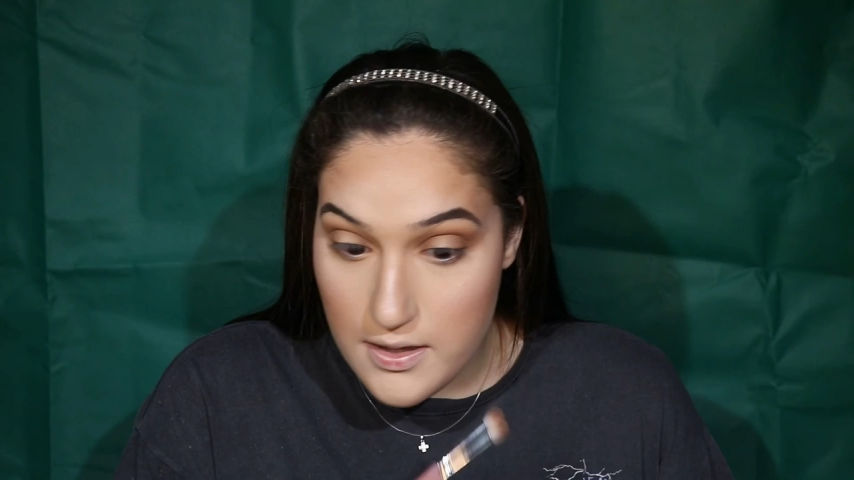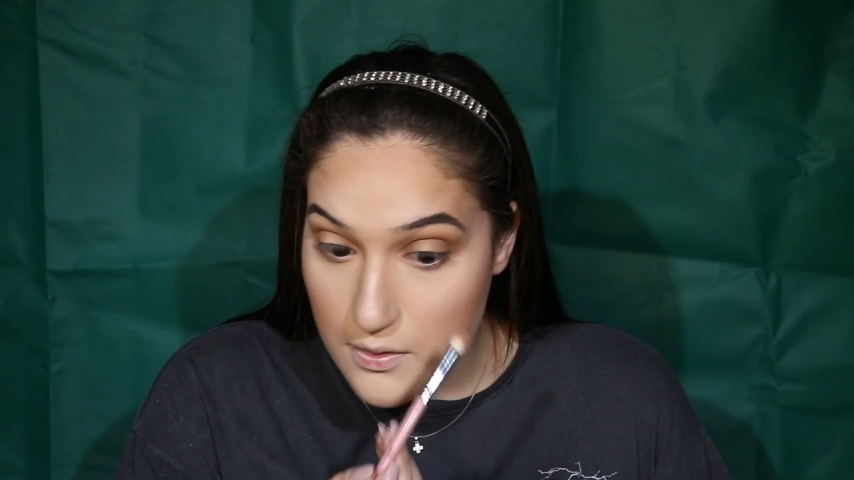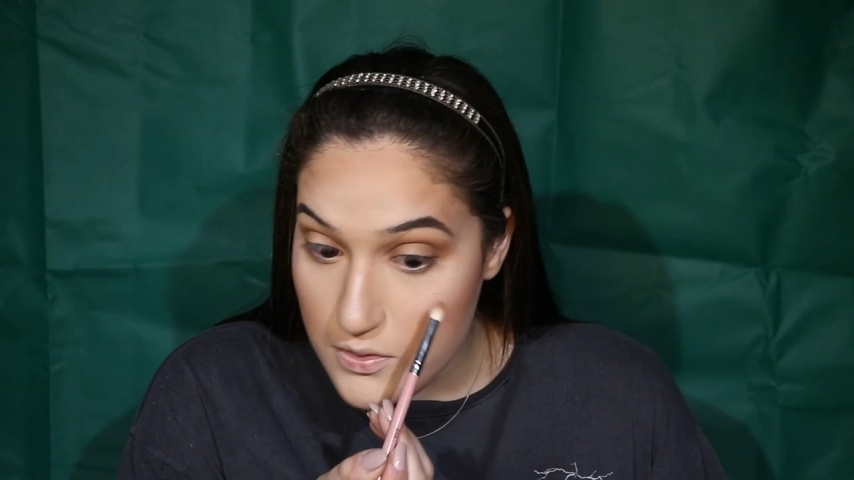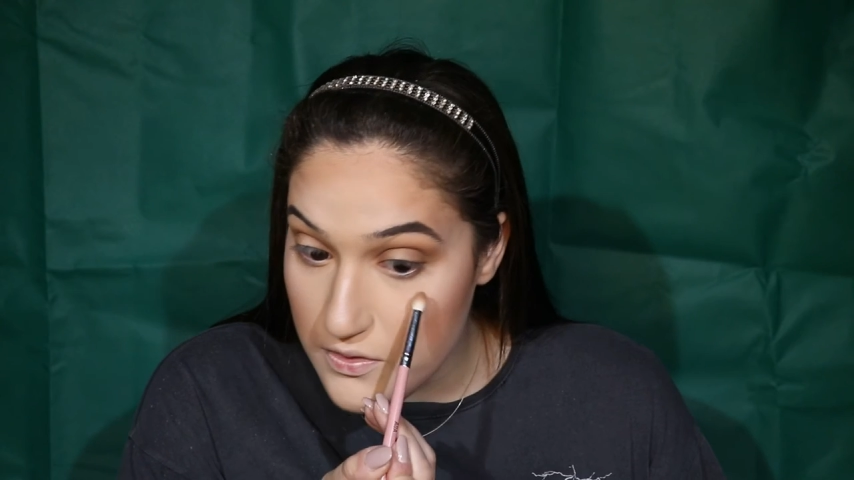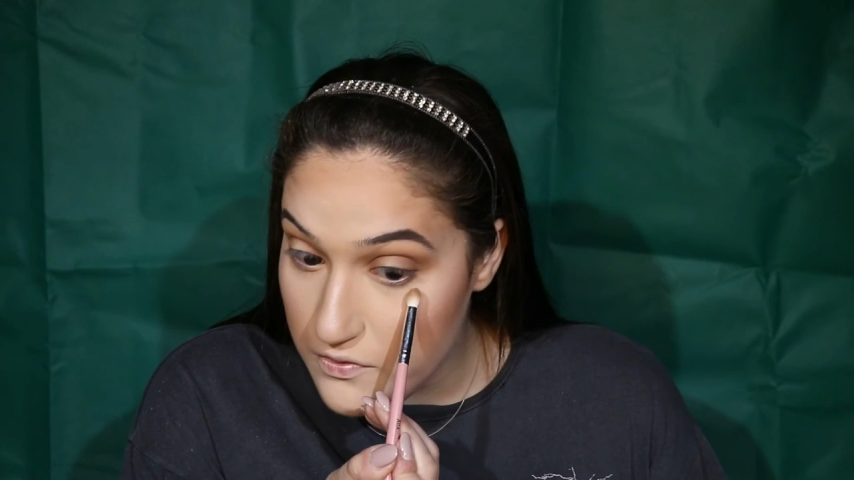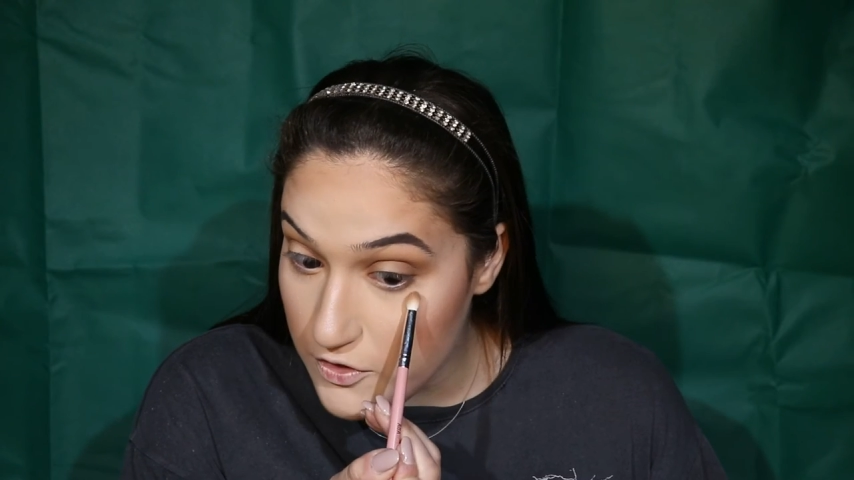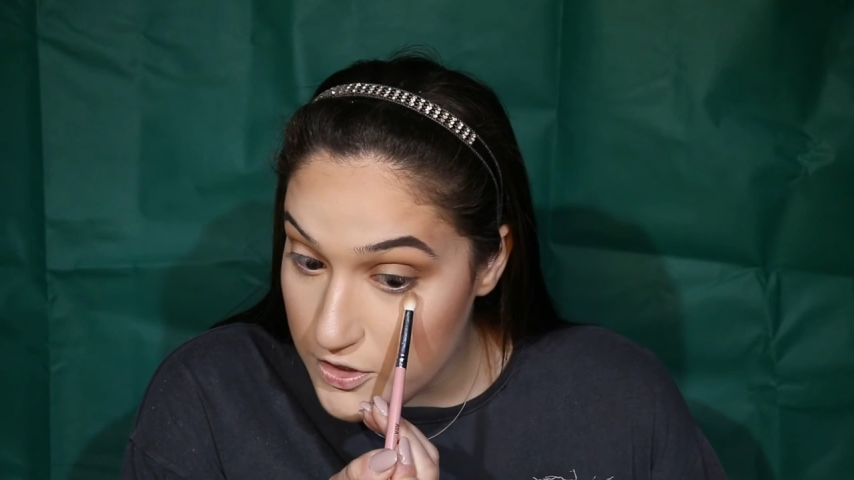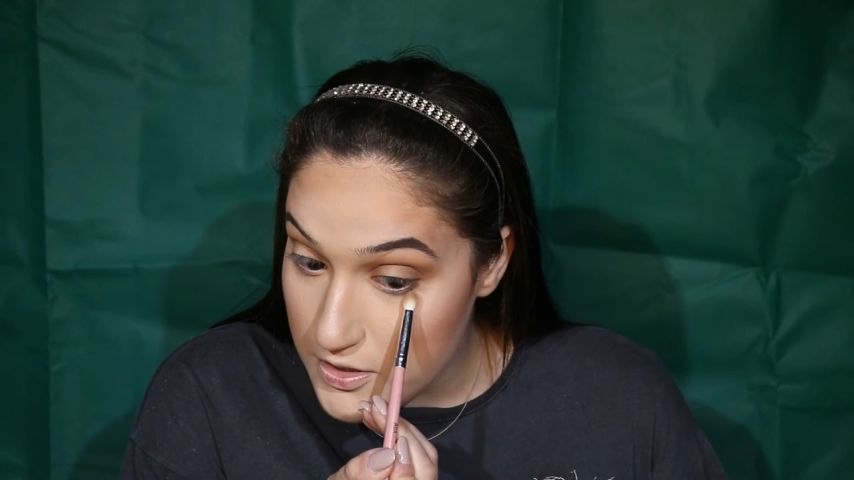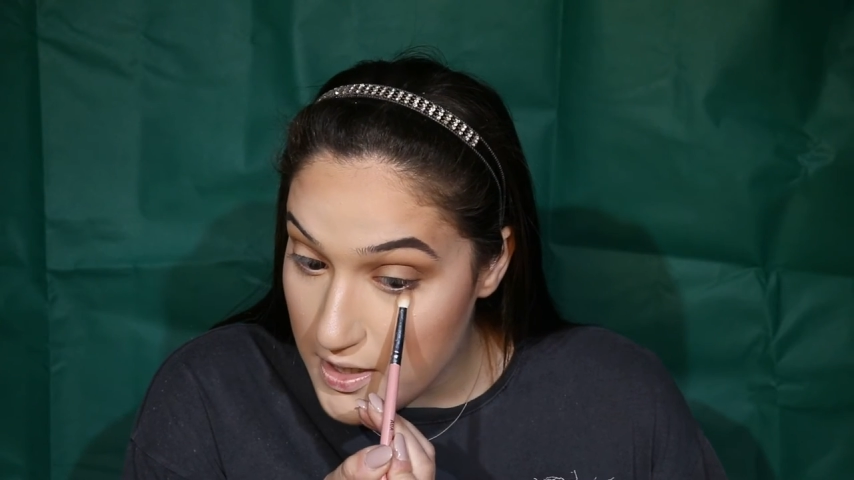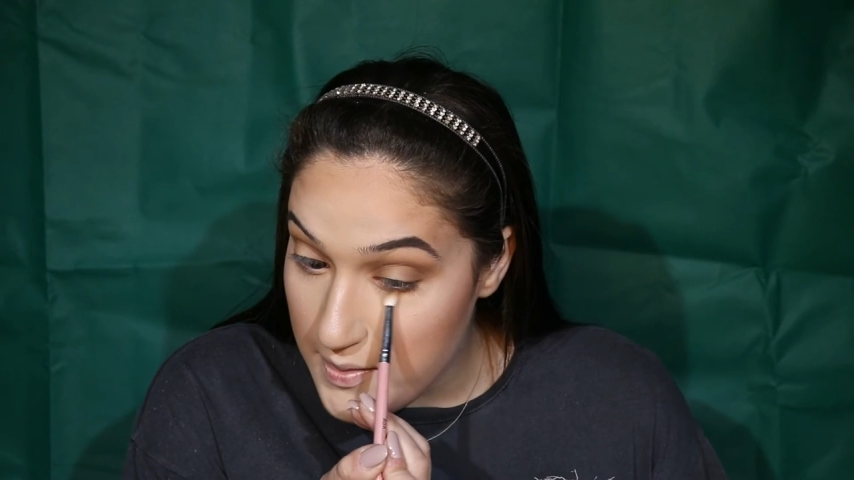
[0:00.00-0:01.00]
that was the
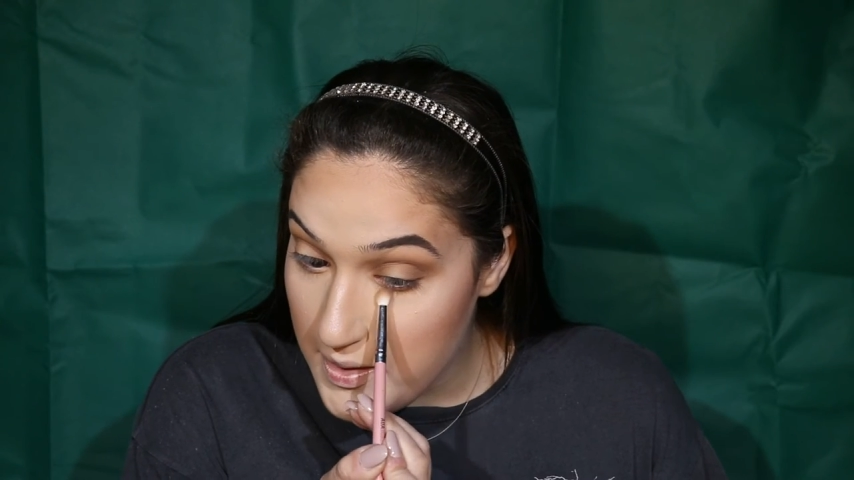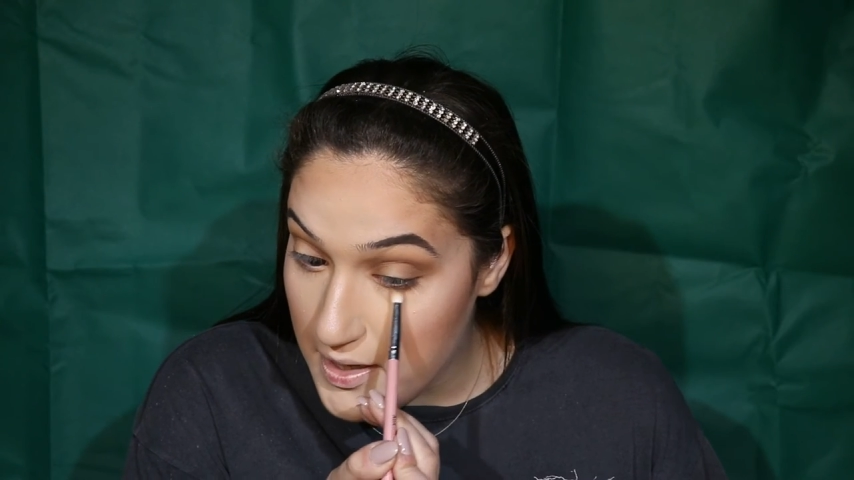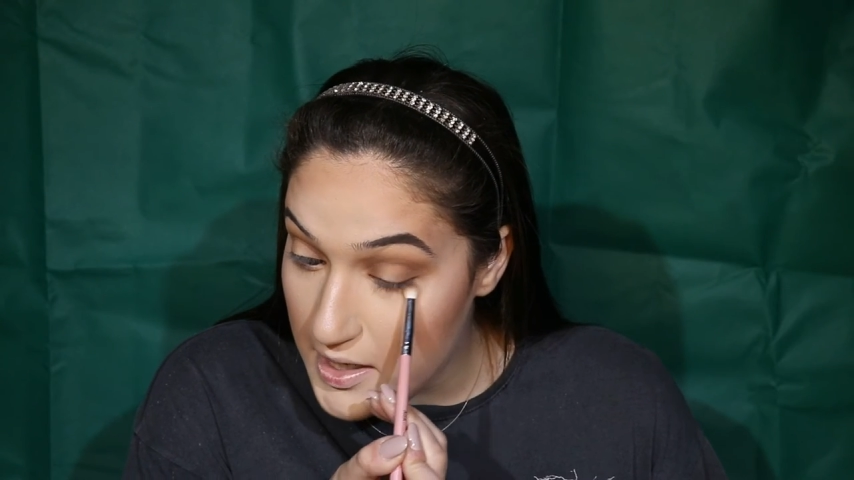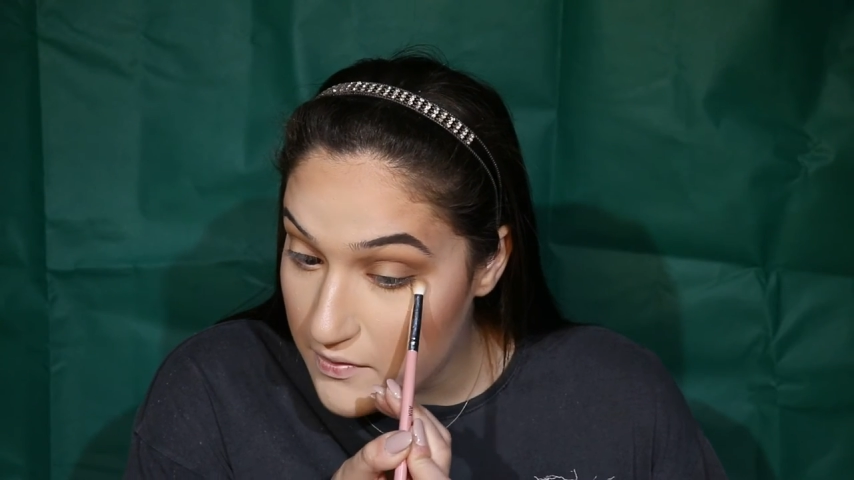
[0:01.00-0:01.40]
first time I had